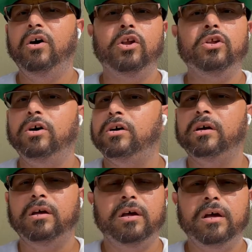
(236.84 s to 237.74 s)

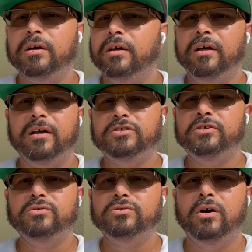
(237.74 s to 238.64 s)
Look,
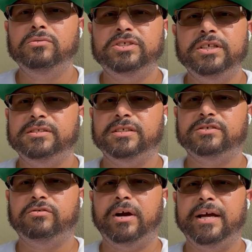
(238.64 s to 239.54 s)
do you know
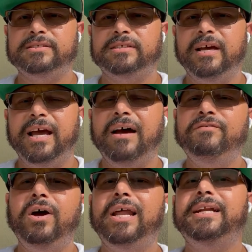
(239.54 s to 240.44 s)
Jesus Christ?
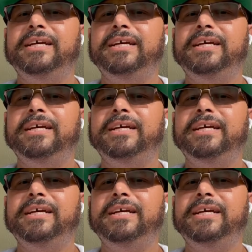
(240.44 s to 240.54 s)
Have you had an